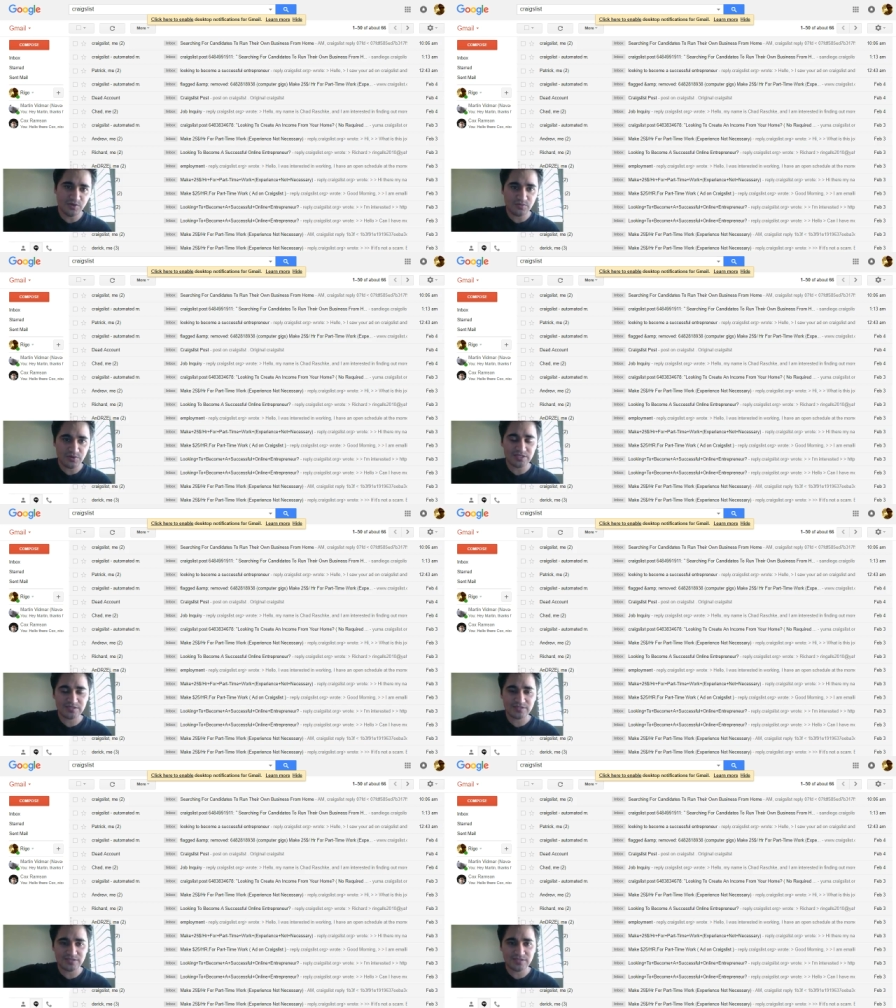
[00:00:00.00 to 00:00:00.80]

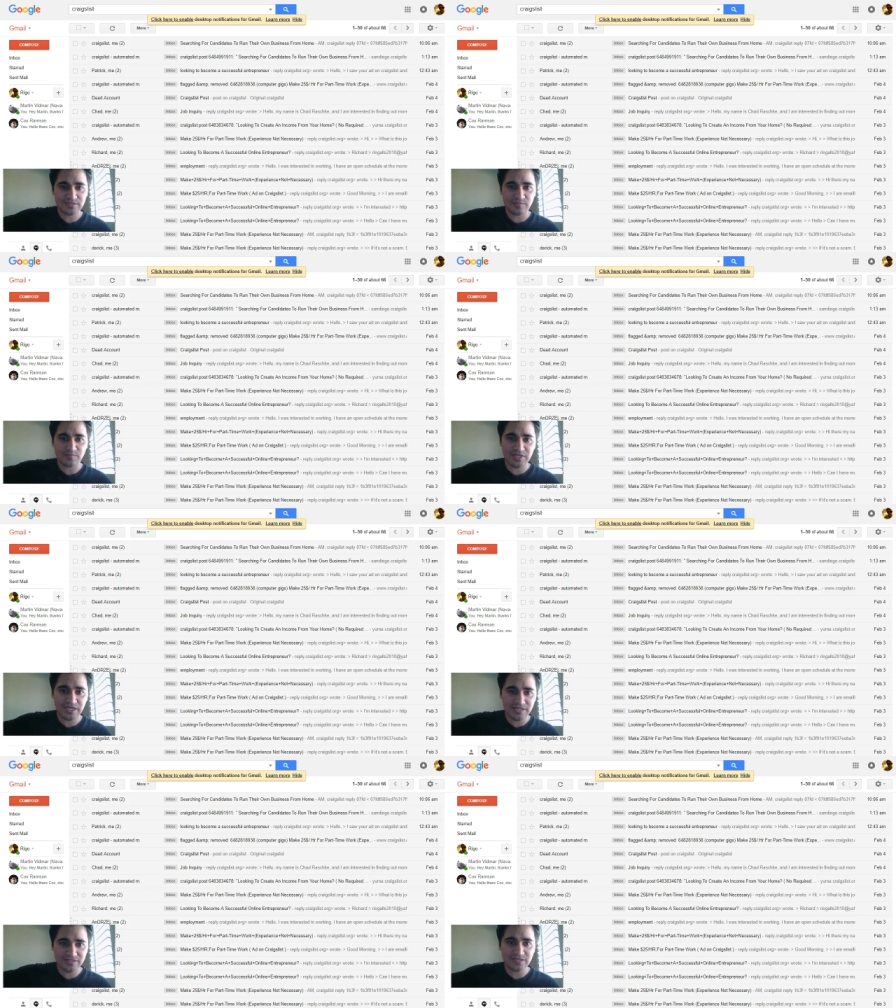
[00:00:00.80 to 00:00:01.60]
processing system
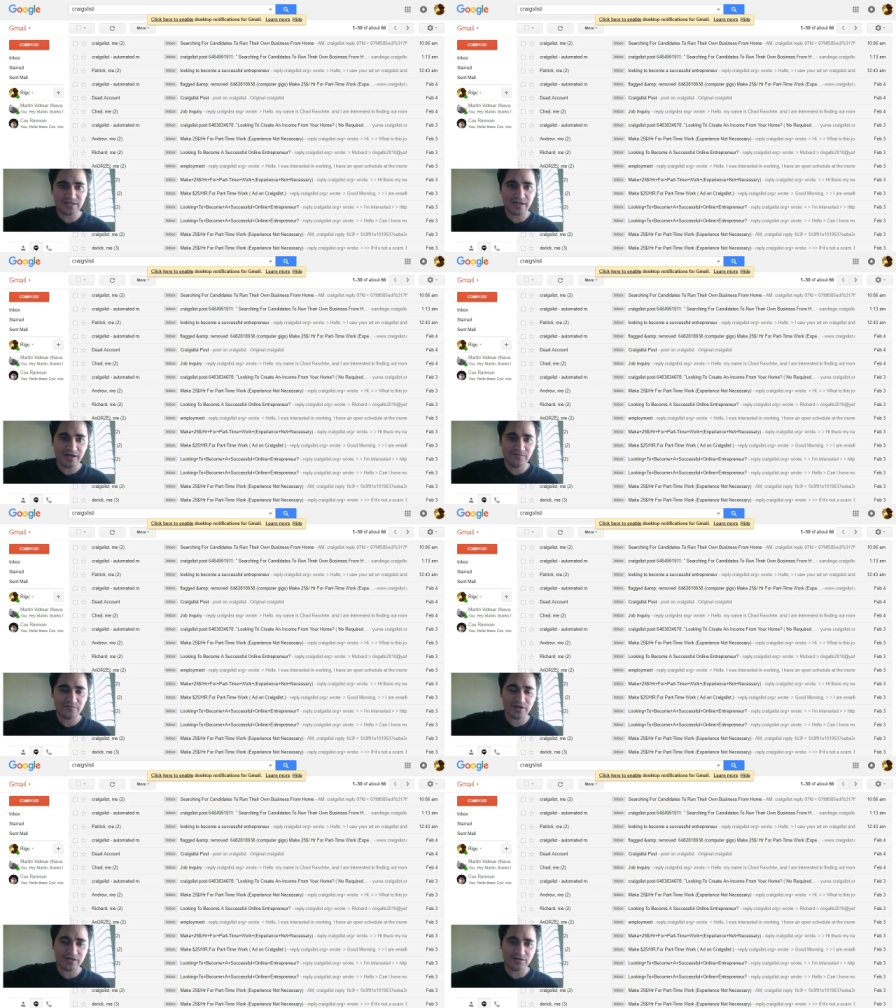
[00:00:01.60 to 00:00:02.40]
playlist that I have
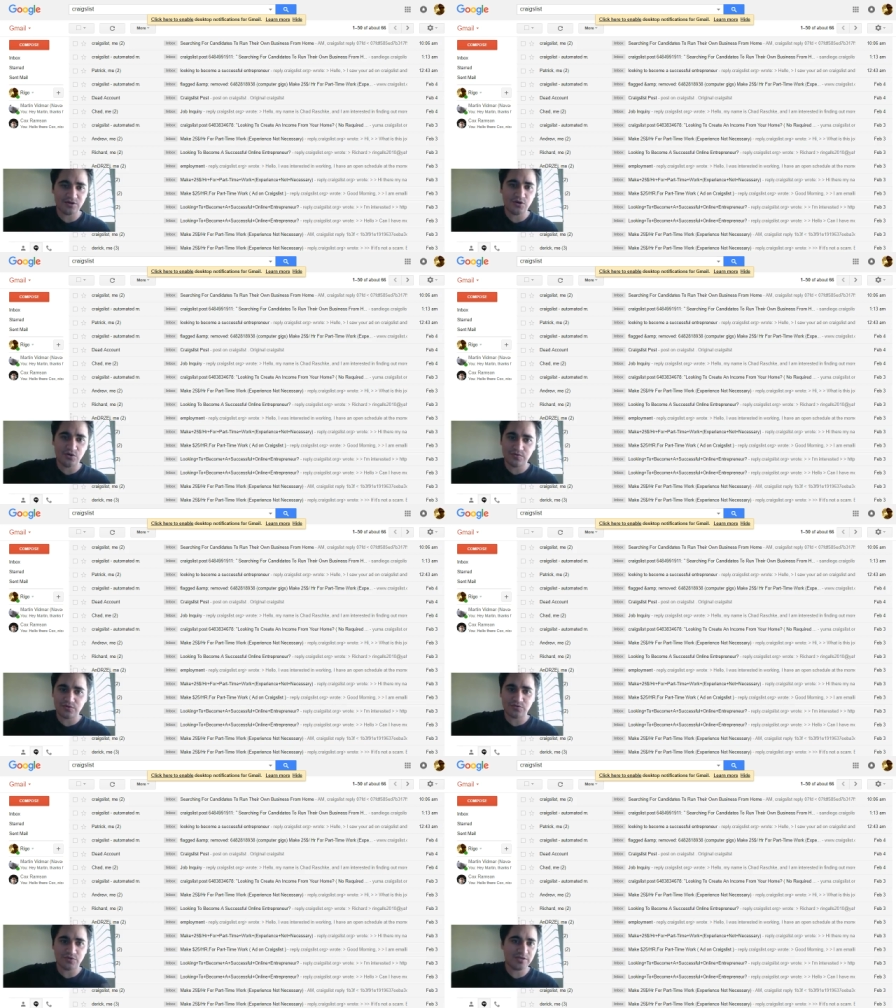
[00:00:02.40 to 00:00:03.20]
where I go
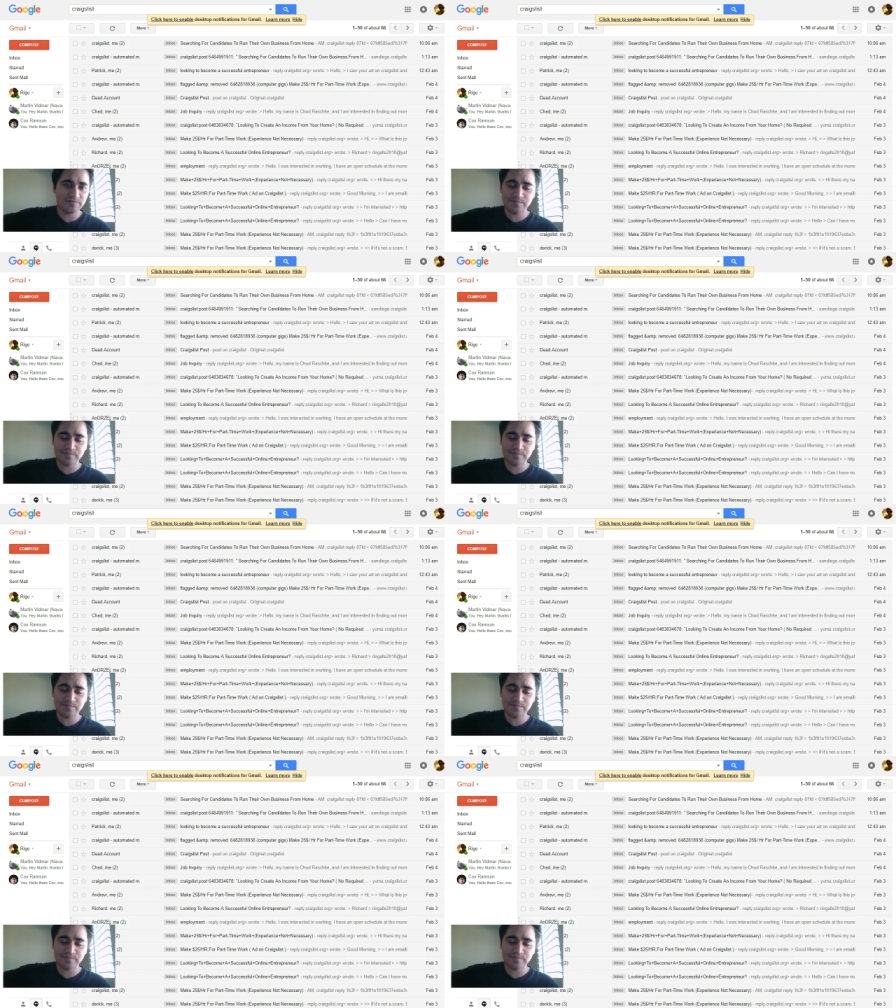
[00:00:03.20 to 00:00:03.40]
over what